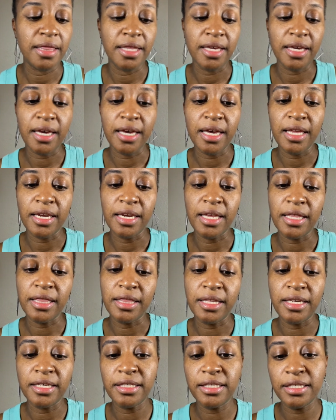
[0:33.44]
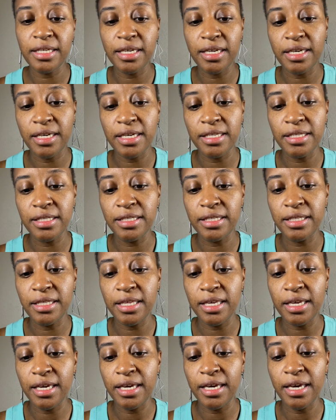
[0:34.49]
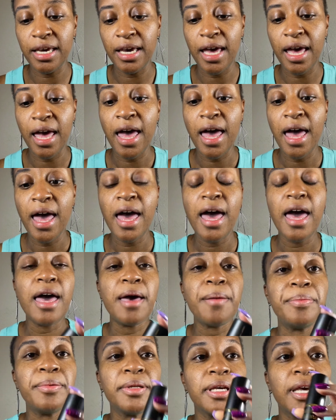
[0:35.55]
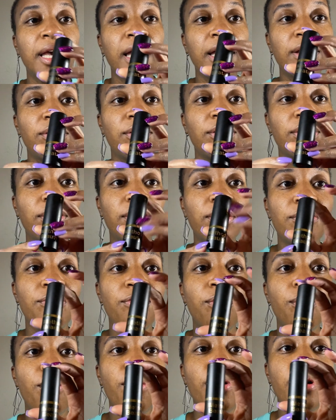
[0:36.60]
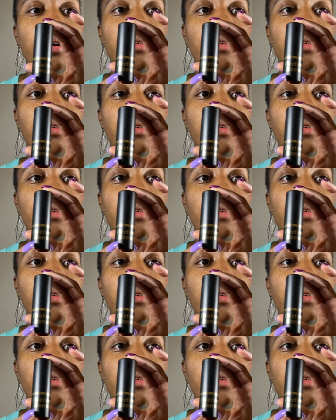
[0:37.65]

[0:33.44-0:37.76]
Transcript: then this is the applicator for